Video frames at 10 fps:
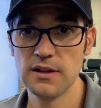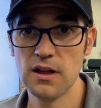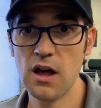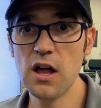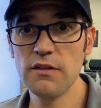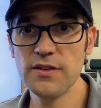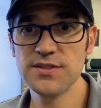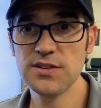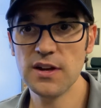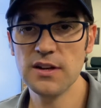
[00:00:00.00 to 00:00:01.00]
All of a
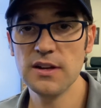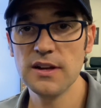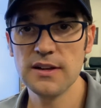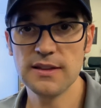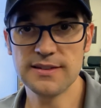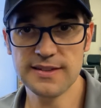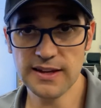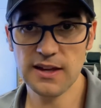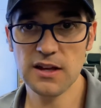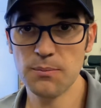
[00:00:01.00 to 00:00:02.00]
sudden, the
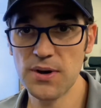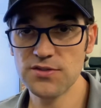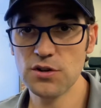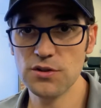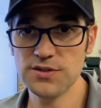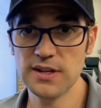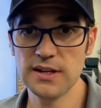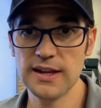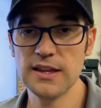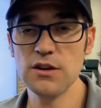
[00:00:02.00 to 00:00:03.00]
second compressor goes in
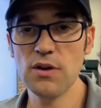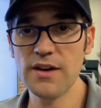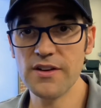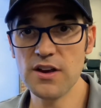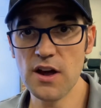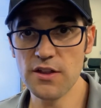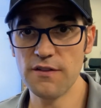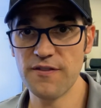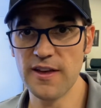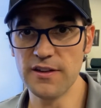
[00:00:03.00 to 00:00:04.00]
and then you have another
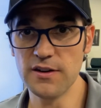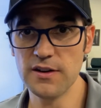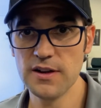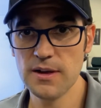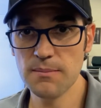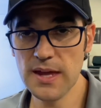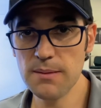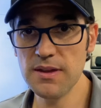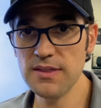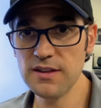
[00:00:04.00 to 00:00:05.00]
failure.
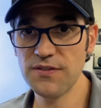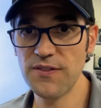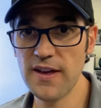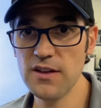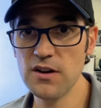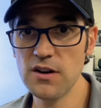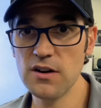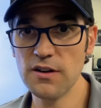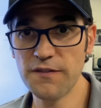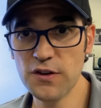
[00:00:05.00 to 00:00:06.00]
Maybe this failure,
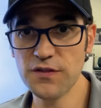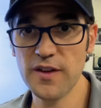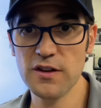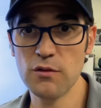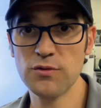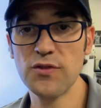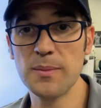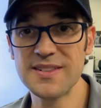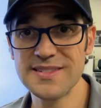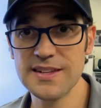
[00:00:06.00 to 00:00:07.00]
the first failure was from
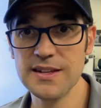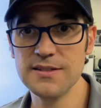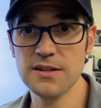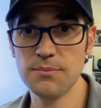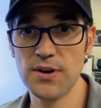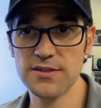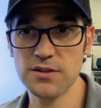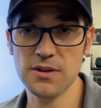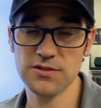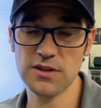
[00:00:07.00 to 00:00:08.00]
a C's
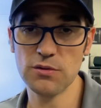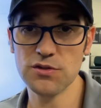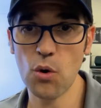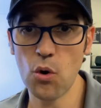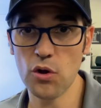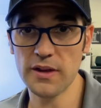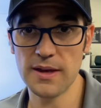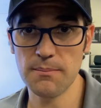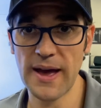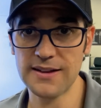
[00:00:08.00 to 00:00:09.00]
compressor because there was no oil
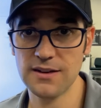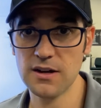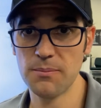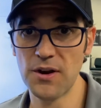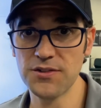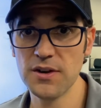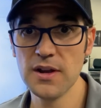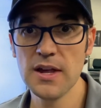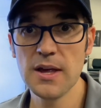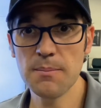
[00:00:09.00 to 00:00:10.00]
getting back to the compressor.
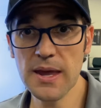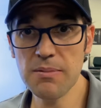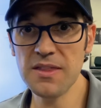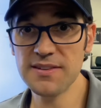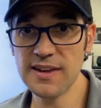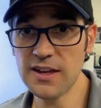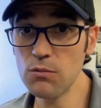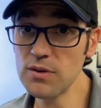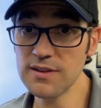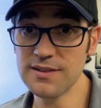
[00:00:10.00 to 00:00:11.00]
Maybe the second
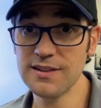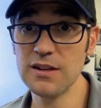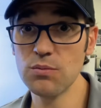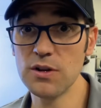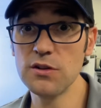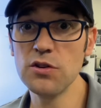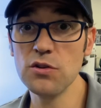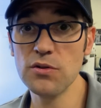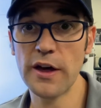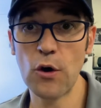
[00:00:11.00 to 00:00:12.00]
was a C's one
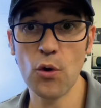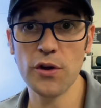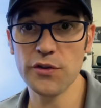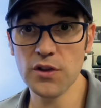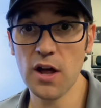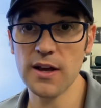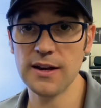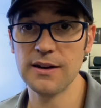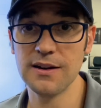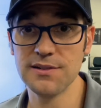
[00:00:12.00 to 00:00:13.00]
too, that oil is logging
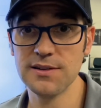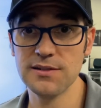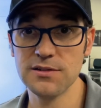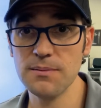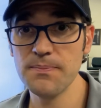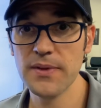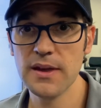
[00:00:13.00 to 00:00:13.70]
into the system.